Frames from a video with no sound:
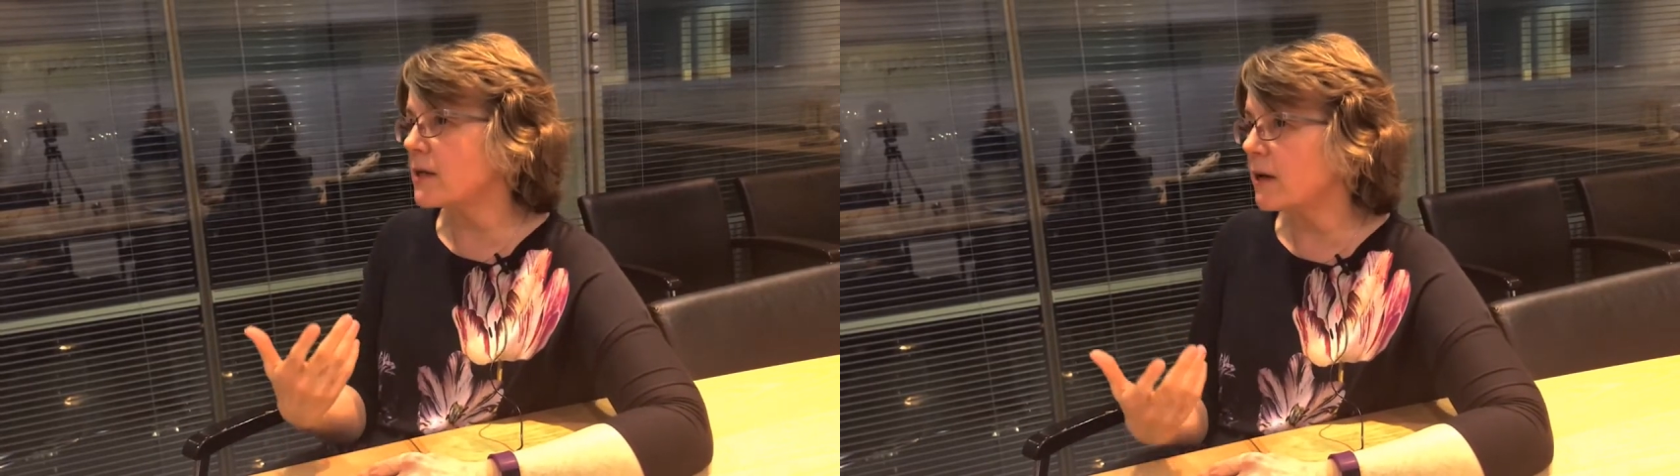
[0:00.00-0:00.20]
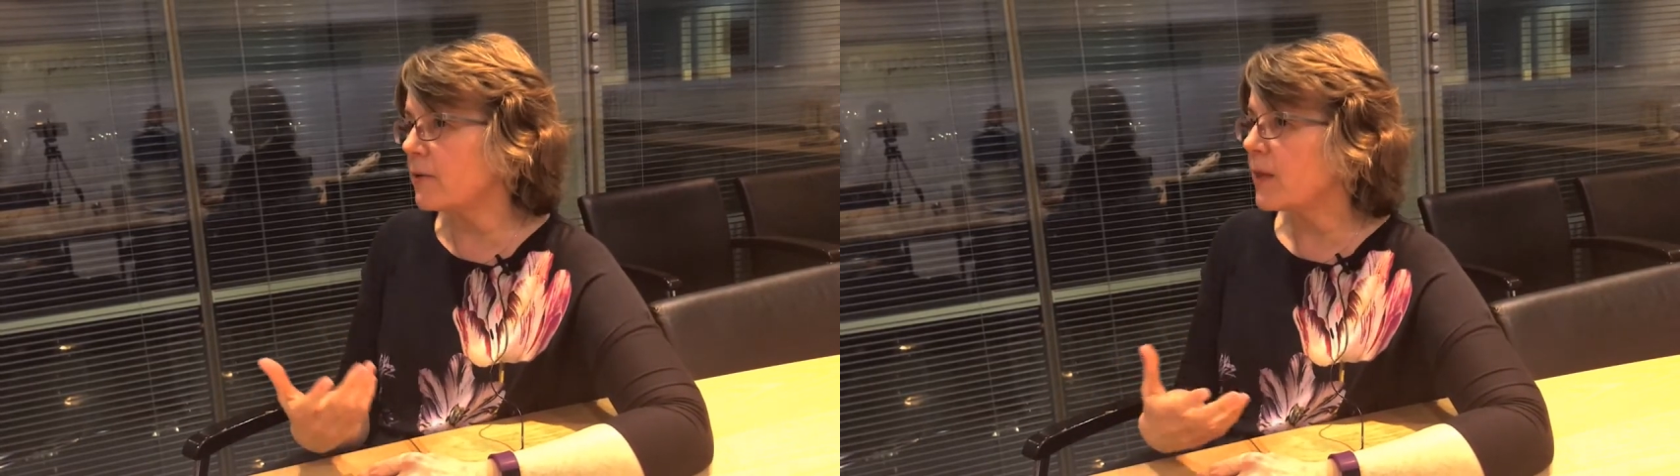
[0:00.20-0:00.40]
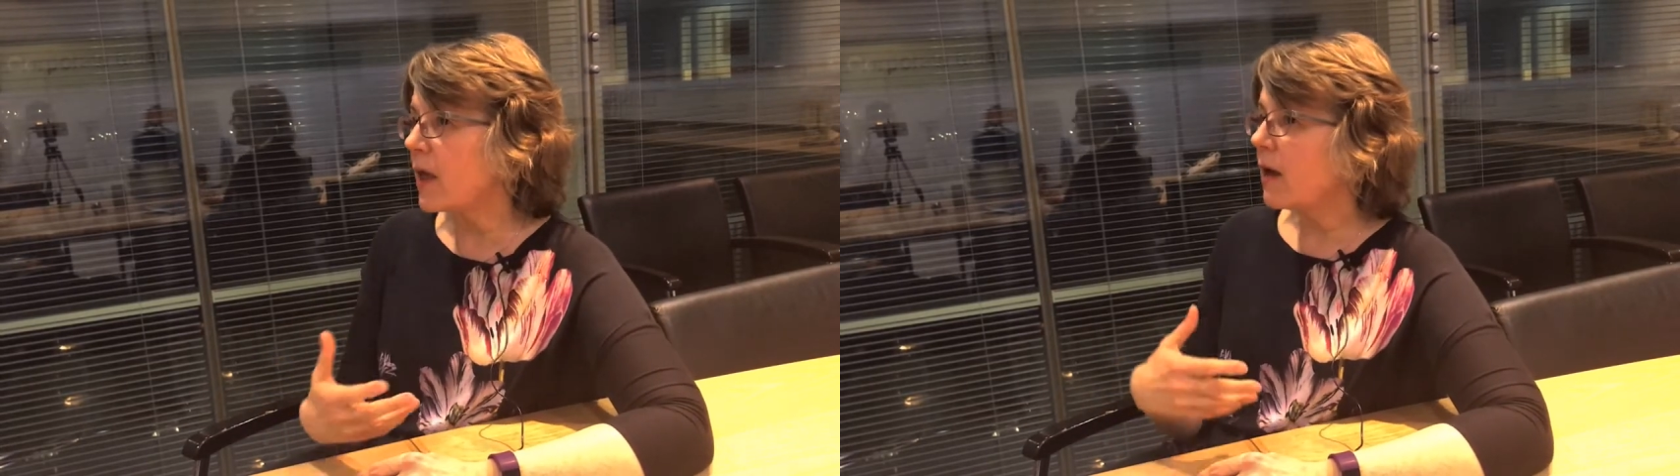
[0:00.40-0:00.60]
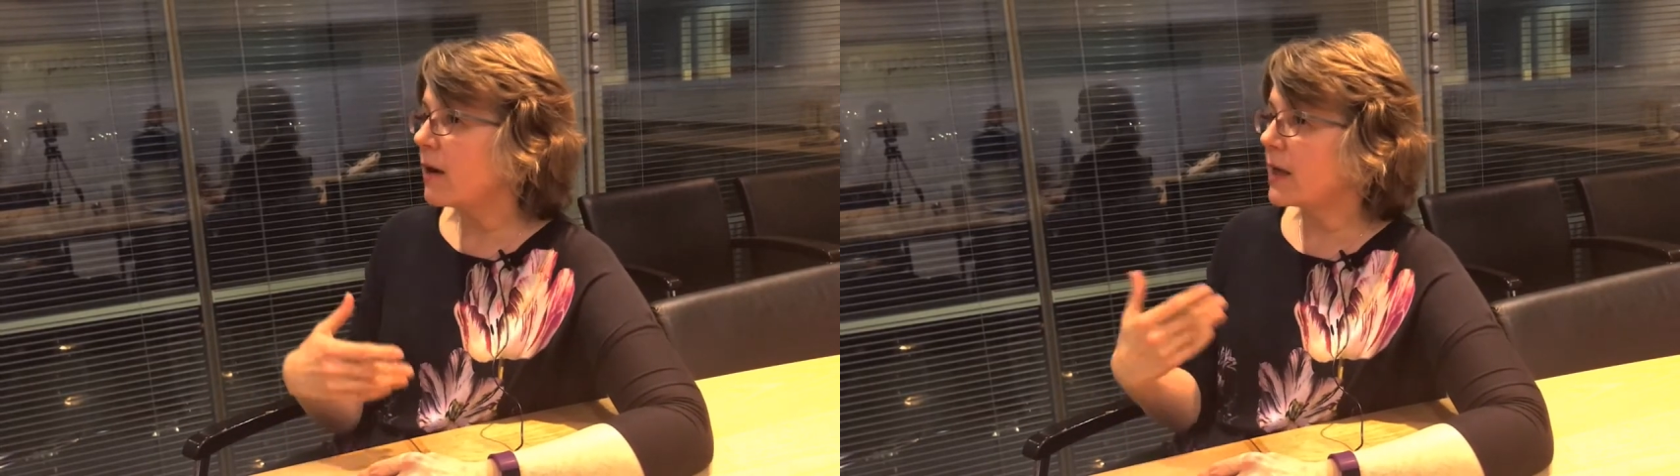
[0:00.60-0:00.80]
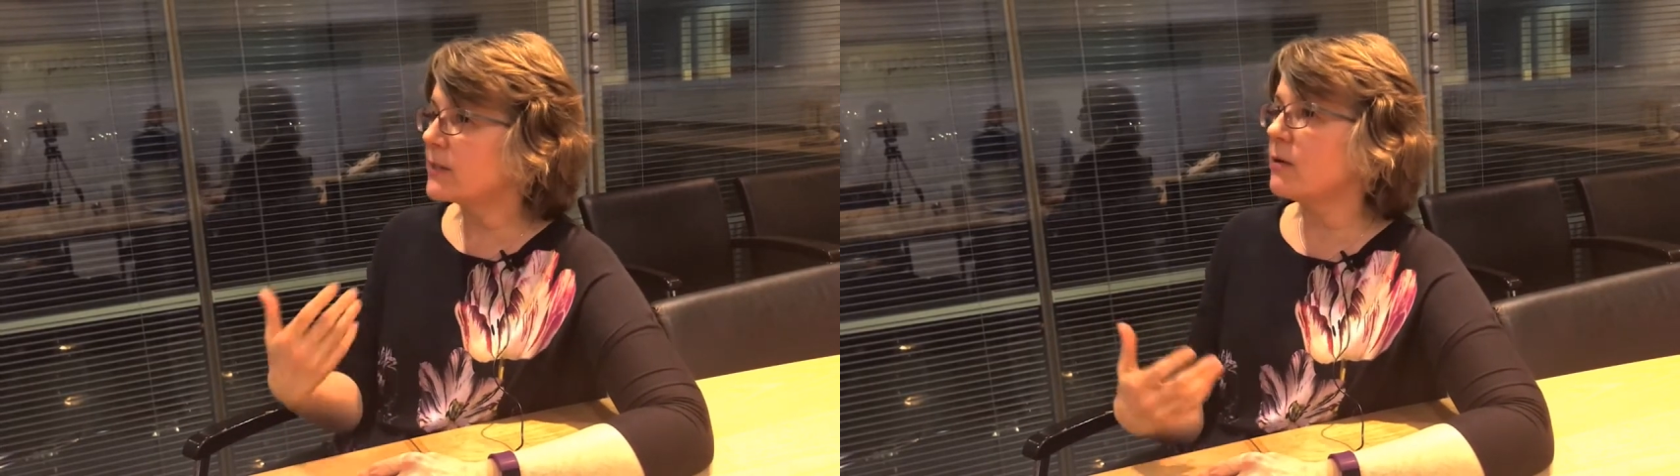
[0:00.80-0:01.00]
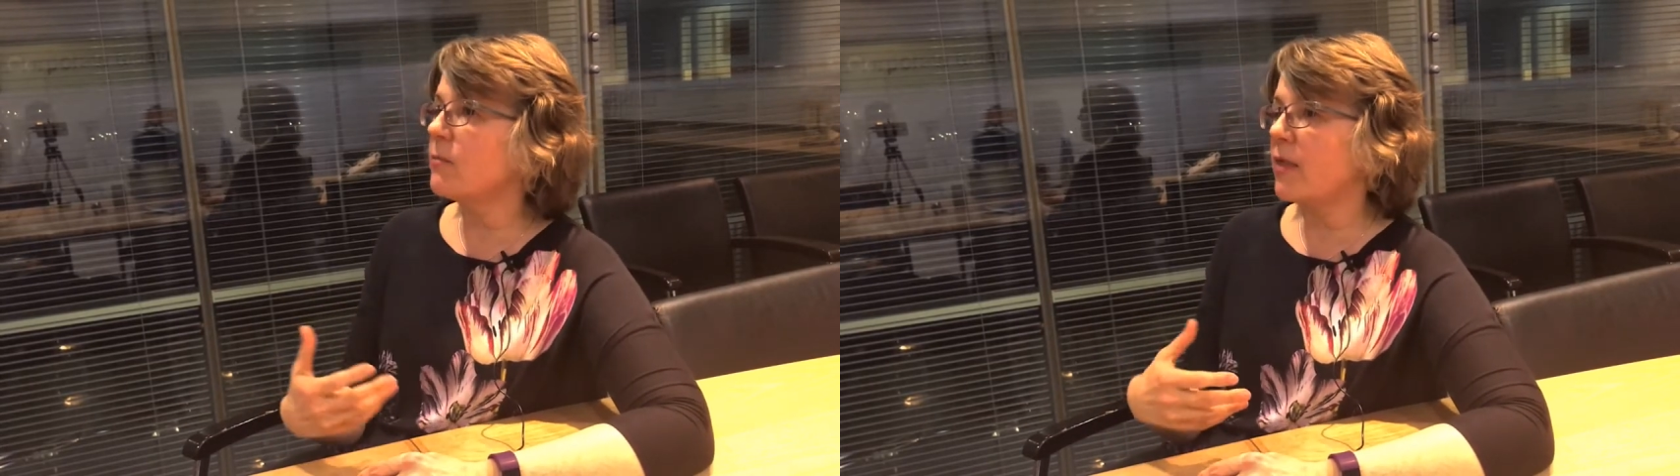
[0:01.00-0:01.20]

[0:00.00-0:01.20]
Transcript: um, led him